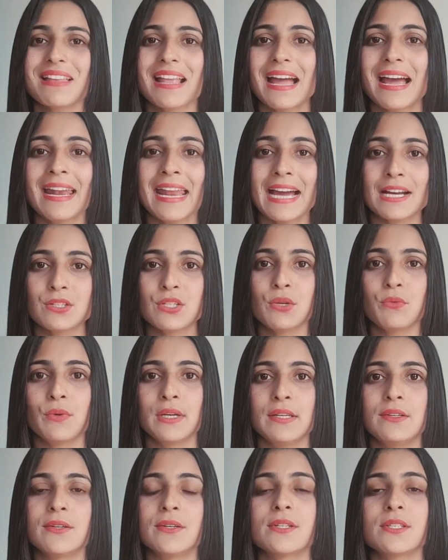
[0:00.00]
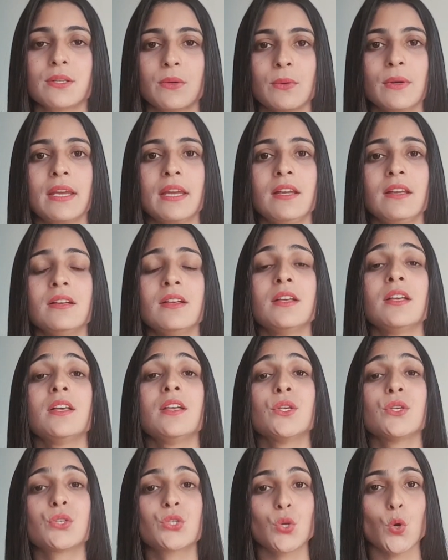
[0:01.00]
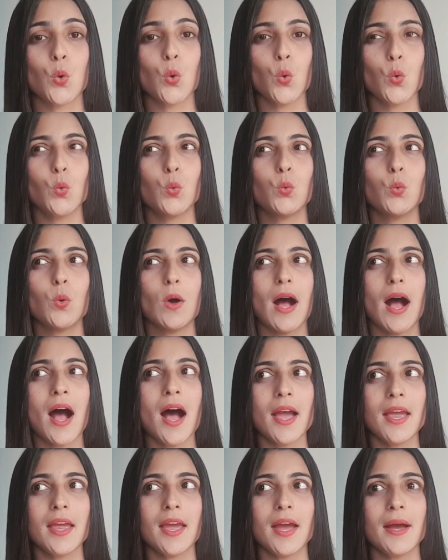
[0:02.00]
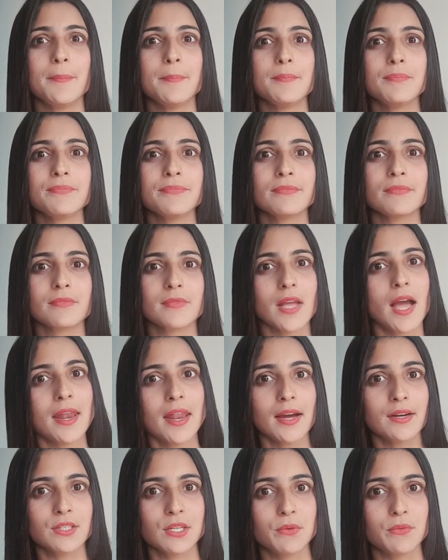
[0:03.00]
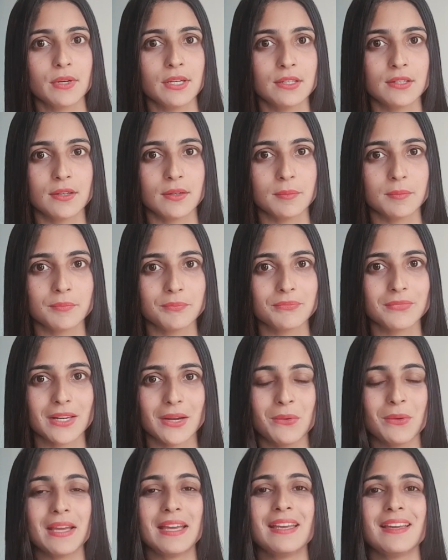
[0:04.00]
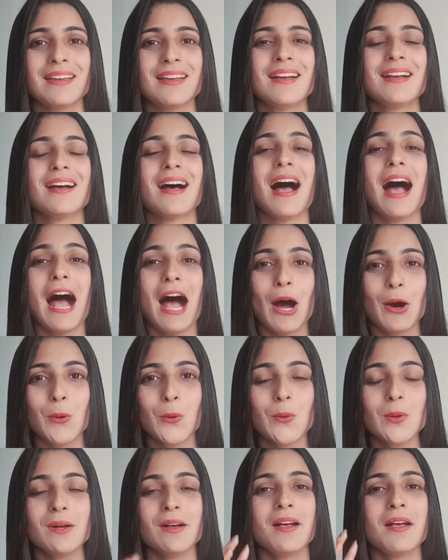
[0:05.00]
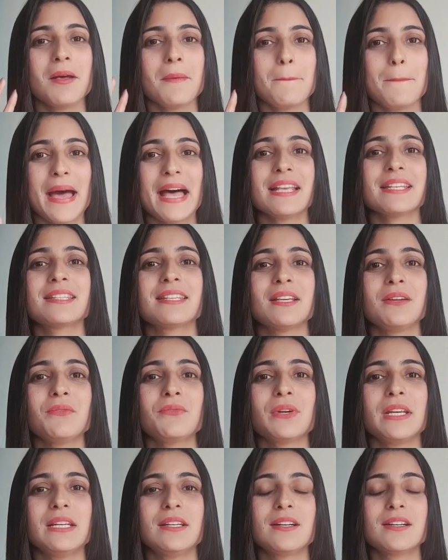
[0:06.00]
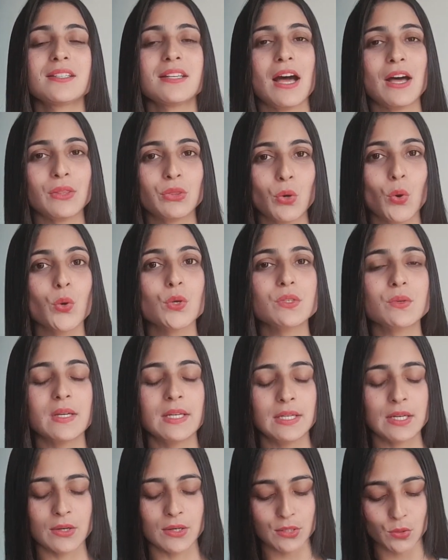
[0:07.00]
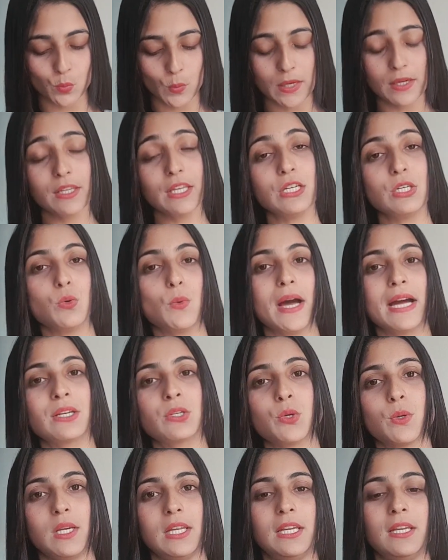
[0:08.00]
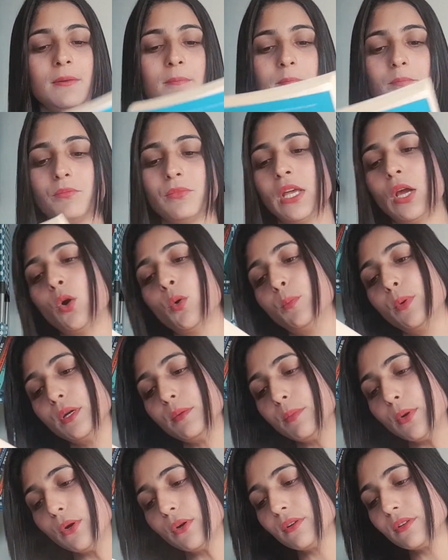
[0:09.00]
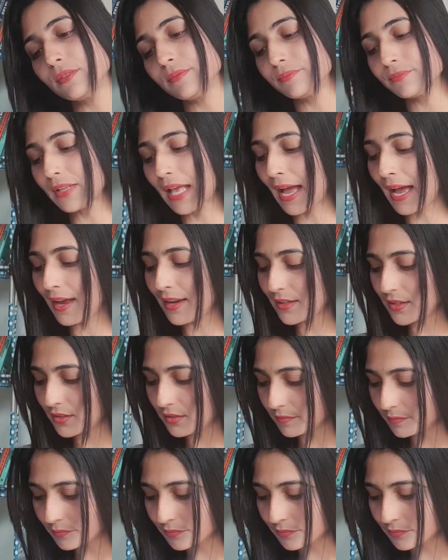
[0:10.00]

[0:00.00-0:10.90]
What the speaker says: an active readers. Okay, so I am an active reader. Okay, how? Passive readers are those readers, what they do actually, they open book and